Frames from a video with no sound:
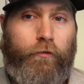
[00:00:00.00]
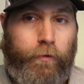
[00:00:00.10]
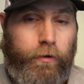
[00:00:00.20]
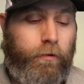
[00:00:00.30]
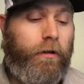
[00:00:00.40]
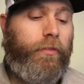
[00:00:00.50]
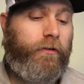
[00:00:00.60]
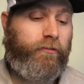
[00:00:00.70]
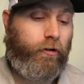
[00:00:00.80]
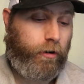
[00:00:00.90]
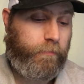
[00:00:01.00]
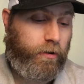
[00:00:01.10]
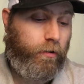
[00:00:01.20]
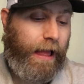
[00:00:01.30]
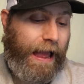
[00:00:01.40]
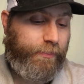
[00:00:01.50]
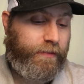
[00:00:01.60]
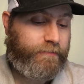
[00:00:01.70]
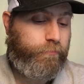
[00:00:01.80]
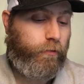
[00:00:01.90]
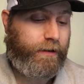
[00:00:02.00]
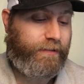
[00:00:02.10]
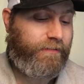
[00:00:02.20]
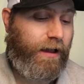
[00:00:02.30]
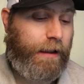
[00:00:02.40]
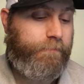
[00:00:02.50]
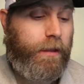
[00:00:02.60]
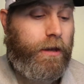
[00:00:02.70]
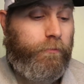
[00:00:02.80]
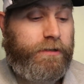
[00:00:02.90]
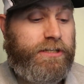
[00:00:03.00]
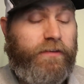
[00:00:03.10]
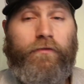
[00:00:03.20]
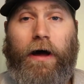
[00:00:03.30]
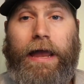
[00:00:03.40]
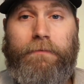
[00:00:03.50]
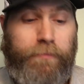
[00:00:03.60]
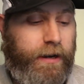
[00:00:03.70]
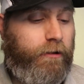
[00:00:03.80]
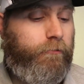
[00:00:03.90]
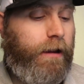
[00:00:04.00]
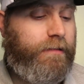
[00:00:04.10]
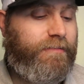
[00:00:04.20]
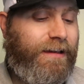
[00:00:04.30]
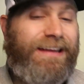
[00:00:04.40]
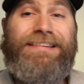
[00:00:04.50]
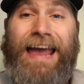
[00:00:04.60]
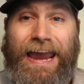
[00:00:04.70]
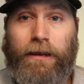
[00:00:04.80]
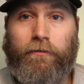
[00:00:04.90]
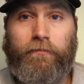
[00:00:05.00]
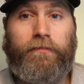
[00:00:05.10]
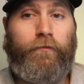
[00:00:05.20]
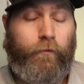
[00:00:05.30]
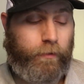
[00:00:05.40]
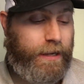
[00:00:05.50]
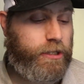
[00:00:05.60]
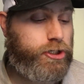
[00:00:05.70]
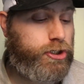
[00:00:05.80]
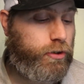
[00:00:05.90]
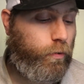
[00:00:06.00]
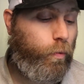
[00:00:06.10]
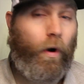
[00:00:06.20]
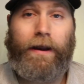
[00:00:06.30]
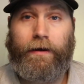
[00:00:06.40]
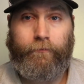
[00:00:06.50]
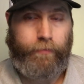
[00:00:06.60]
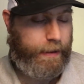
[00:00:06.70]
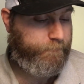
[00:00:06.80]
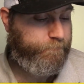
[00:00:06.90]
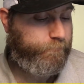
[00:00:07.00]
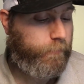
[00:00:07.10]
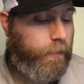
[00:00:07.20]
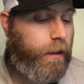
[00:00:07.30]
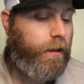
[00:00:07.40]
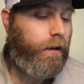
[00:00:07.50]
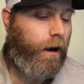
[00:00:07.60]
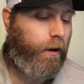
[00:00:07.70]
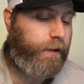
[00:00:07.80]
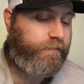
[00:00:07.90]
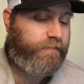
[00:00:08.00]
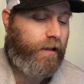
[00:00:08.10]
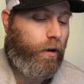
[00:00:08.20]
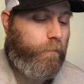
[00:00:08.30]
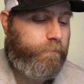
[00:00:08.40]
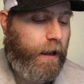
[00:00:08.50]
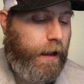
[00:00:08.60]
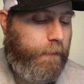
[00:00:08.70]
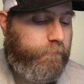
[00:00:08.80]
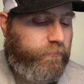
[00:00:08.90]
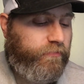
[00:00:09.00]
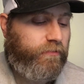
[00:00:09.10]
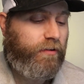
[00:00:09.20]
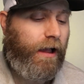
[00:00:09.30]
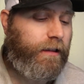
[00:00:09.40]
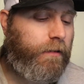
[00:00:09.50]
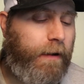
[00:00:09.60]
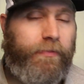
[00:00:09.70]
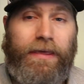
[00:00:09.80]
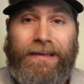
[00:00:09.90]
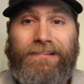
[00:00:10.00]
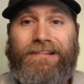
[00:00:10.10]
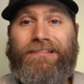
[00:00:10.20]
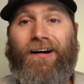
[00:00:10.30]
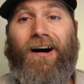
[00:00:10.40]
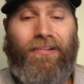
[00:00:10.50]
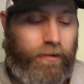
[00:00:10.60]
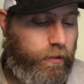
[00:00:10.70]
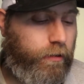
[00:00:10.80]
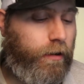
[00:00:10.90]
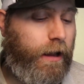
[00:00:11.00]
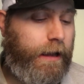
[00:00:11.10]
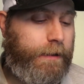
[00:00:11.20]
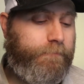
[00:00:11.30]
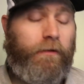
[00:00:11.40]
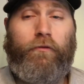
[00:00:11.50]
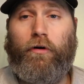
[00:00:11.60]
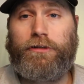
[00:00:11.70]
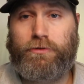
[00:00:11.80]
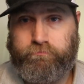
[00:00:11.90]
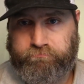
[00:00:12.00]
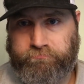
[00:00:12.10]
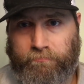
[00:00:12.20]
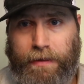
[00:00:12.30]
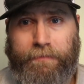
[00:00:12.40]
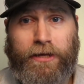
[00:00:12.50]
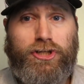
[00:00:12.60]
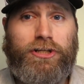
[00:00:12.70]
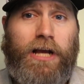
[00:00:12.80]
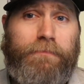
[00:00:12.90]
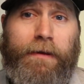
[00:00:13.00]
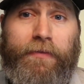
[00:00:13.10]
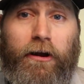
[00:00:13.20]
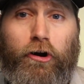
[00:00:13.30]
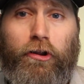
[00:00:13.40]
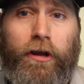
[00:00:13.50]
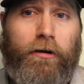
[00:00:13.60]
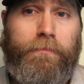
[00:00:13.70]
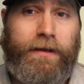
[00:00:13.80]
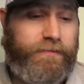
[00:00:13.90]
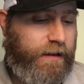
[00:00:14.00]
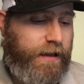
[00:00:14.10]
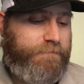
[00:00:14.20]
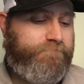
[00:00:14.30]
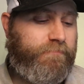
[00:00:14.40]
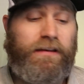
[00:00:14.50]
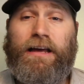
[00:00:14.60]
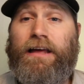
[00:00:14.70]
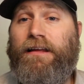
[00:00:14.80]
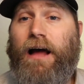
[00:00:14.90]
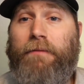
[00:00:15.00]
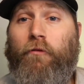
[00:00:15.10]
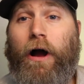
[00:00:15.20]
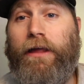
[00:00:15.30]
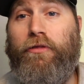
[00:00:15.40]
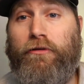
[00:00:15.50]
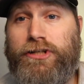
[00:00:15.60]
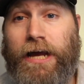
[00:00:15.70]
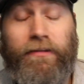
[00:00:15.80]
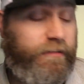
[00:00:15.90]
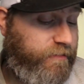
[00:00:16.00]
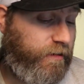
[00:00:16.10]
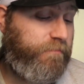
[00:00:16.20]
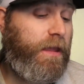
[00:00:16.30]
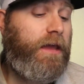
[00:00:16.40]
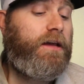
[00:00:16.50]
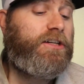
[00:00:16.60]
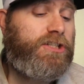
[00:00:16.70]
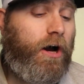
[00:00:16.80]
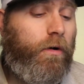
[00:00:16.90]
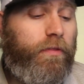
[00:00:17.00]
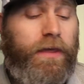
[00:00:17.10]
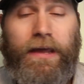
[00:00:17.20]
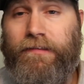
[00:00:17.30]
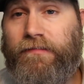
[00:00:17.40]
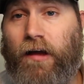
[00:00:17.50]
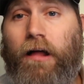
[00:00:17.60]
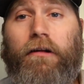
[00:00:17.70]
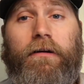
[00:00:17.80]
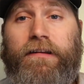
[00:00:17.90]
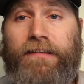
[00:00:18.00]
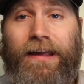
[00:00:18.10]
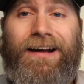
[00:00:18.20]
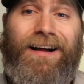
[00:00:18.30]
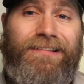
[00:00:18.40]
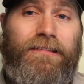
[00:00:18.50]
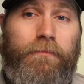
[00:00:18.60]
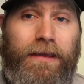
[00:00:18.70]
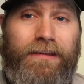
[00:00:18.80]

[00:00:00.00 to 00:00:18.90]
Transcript: through the terminal at this point in time, which is fine, but it creates the containers for each one of them. All right, so um, talking about the installer, um, of course, maybe I should have talked about that earlier, but um, uh, I'm walking through a checklist here. So the installer is a custom